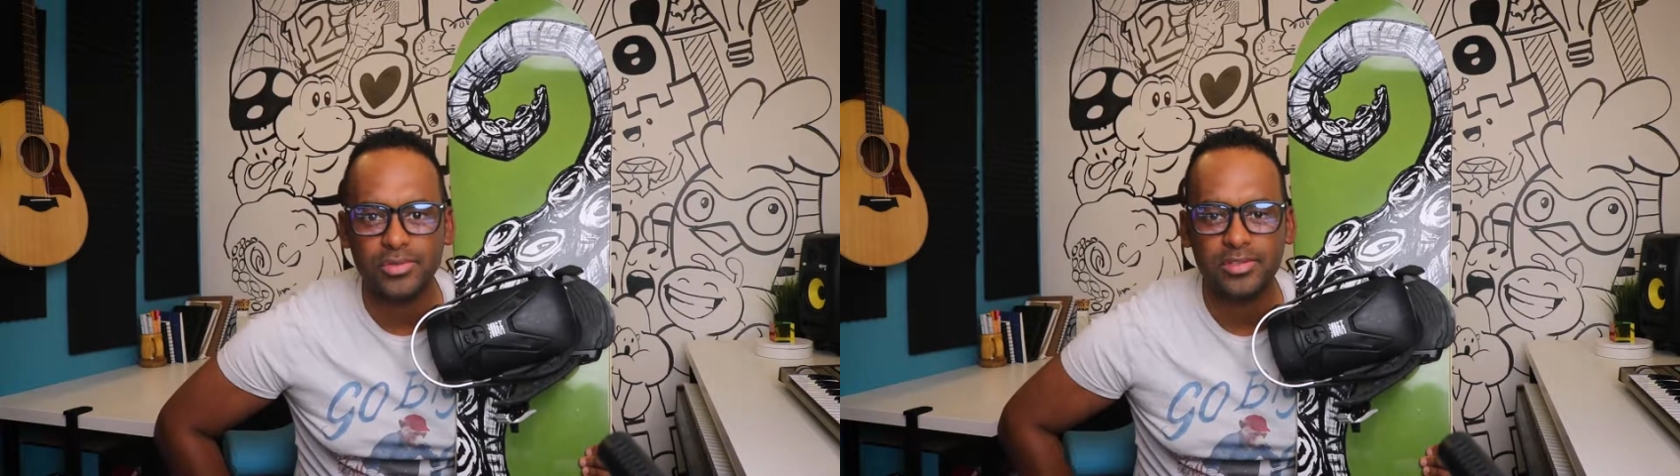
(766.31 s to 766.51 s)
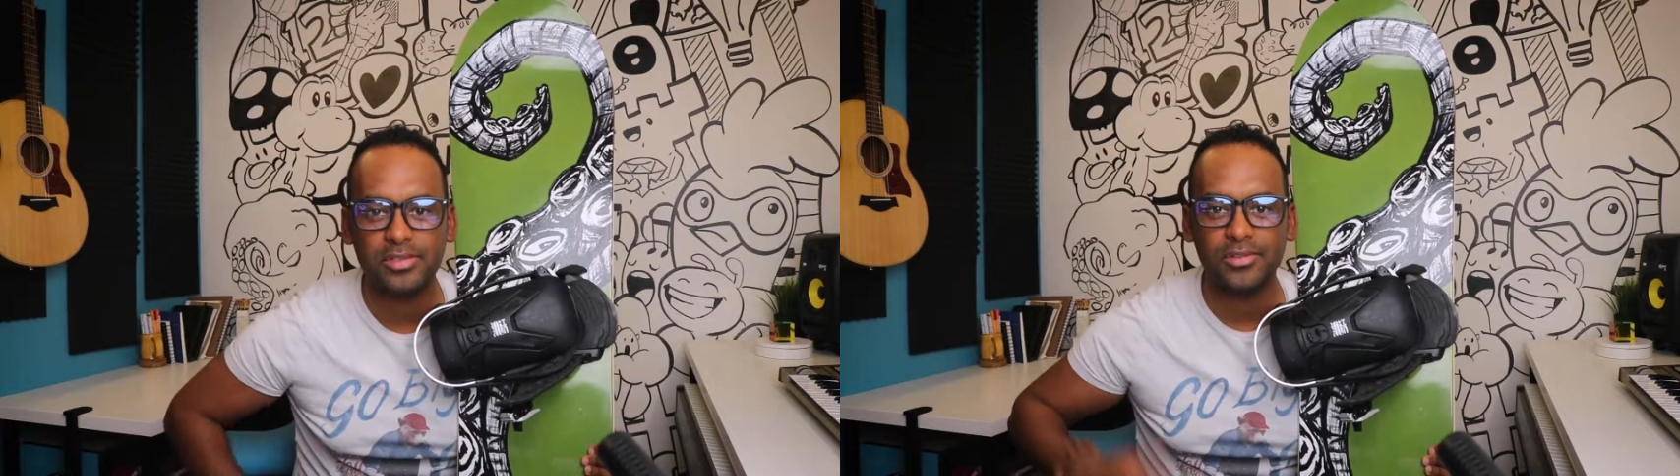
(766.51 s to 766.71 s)

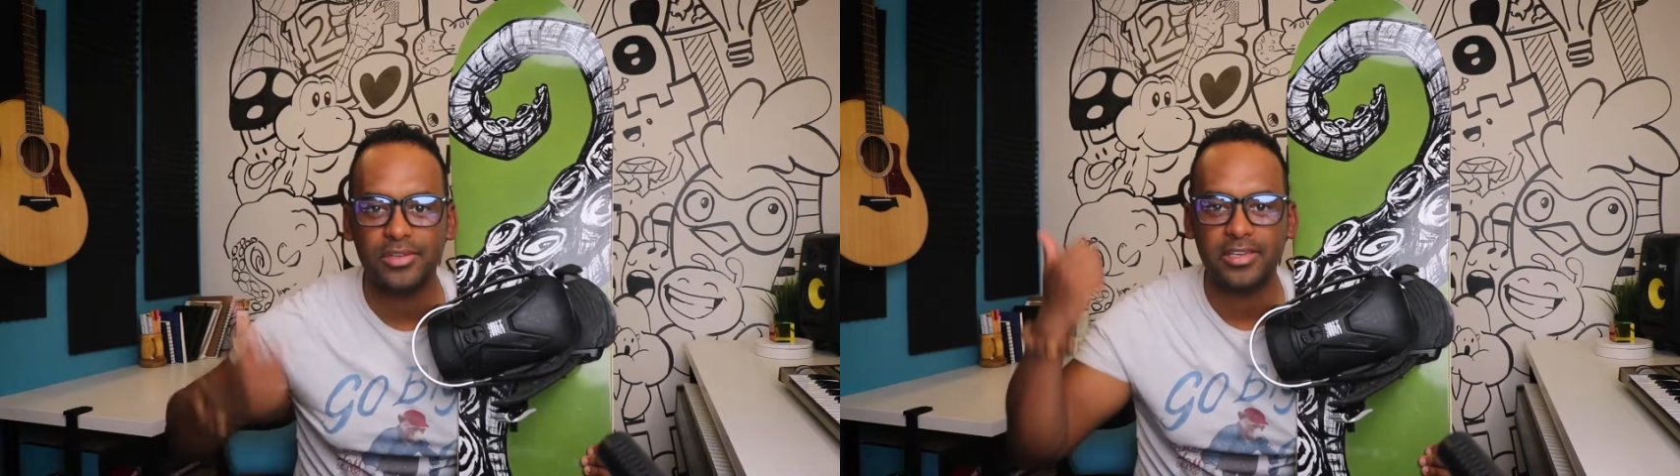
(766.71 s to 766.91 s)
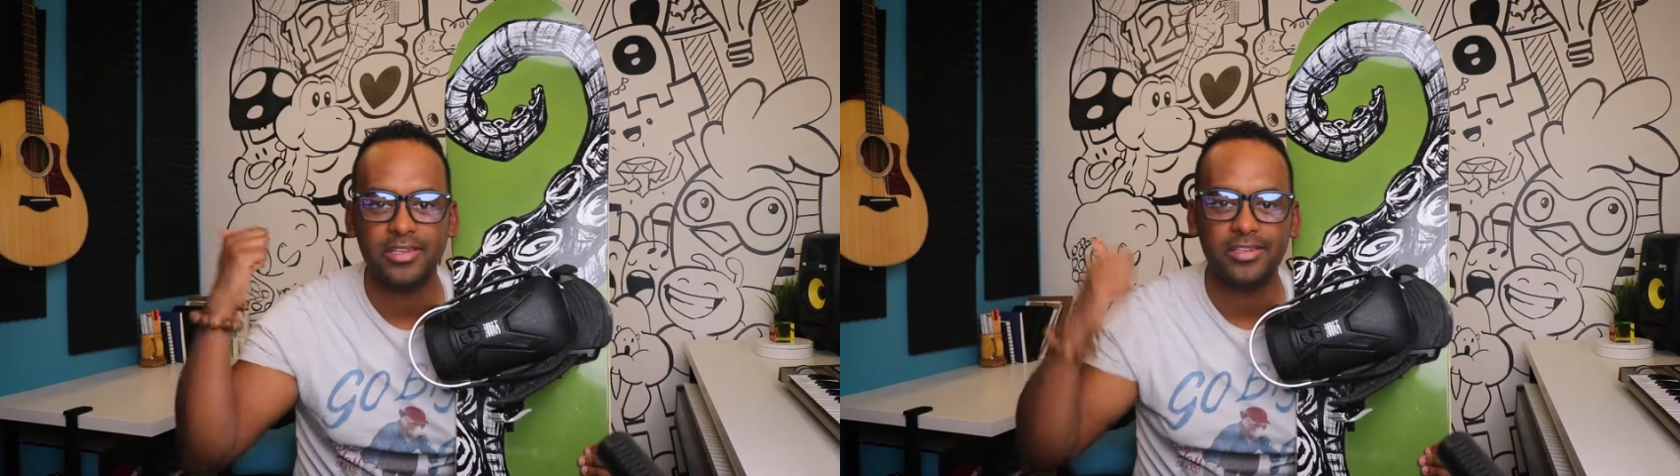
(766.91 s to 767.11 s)
so you
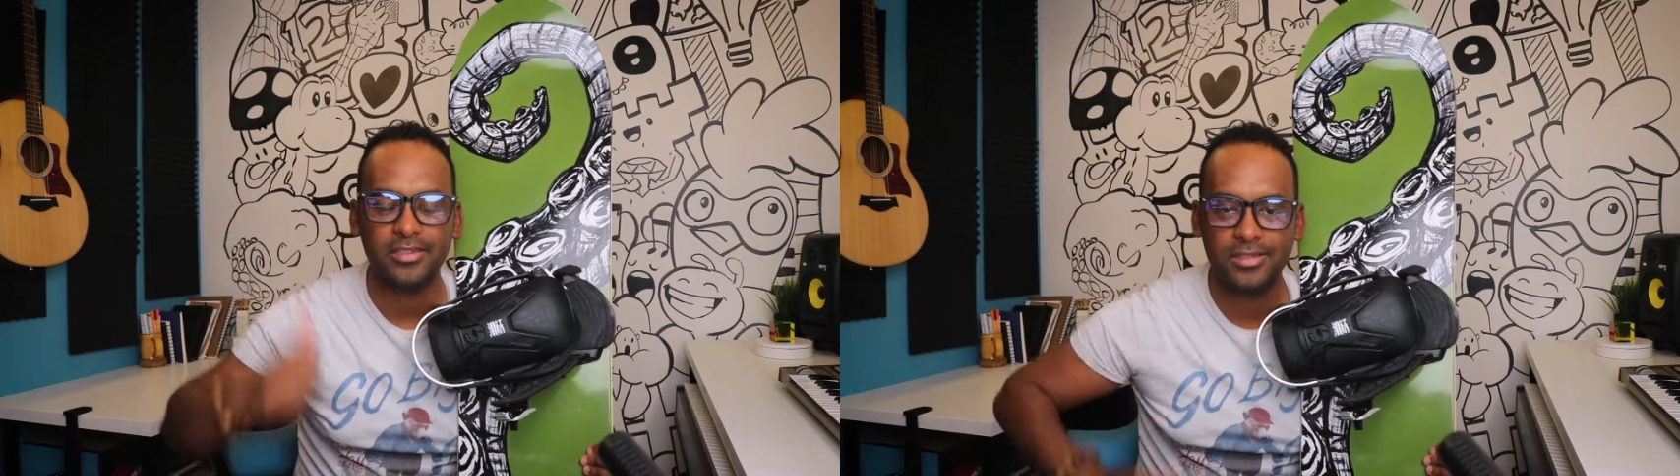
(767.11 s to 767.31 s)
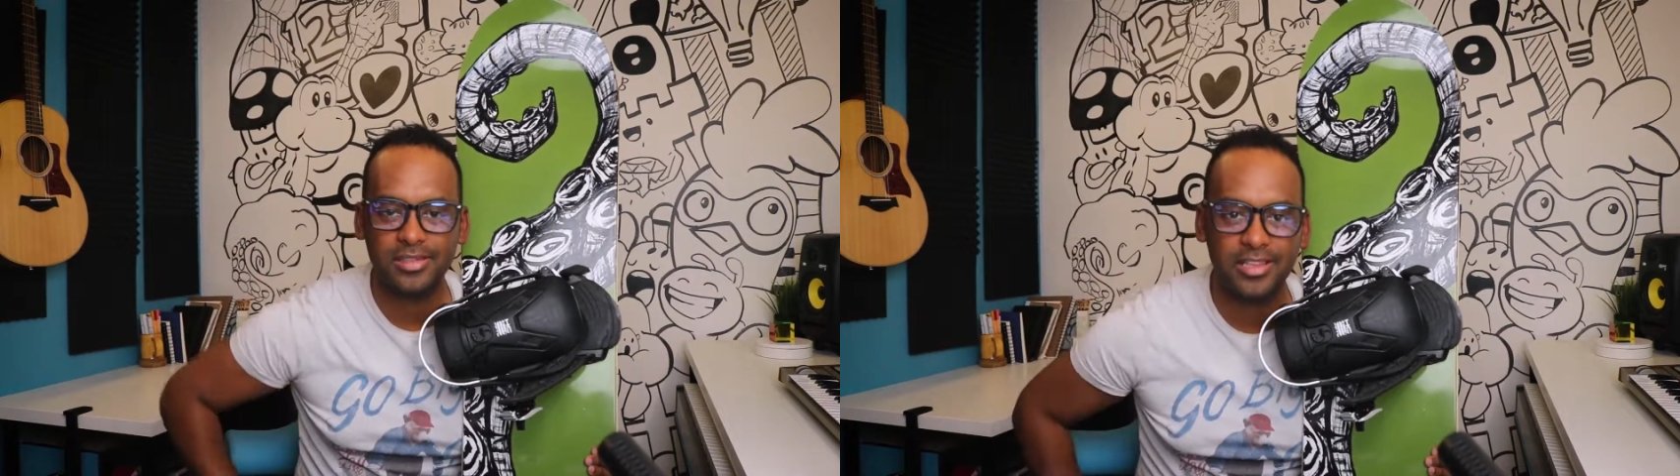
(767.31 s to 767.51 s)
can
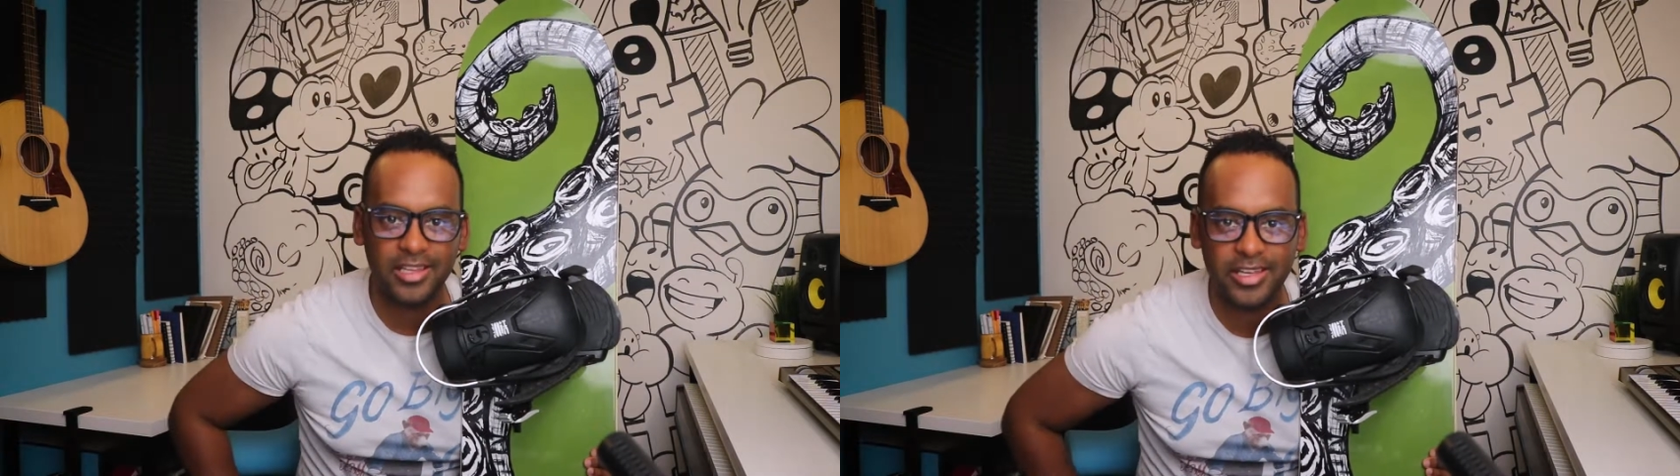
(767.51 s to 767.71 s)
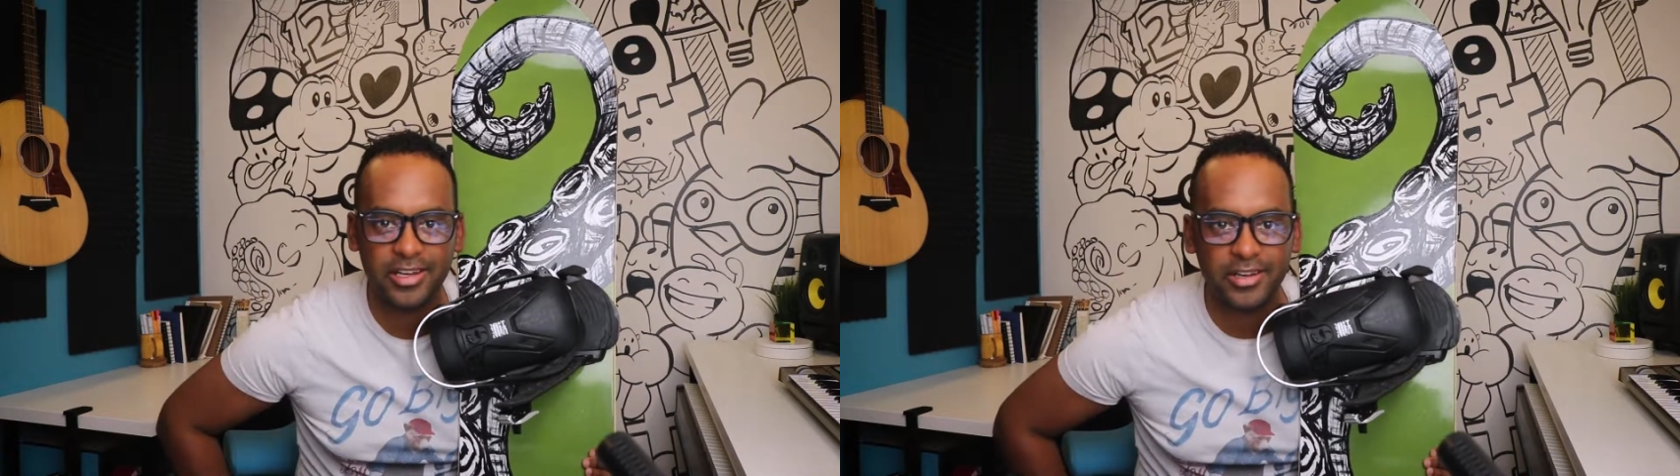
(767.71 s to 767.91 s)
click here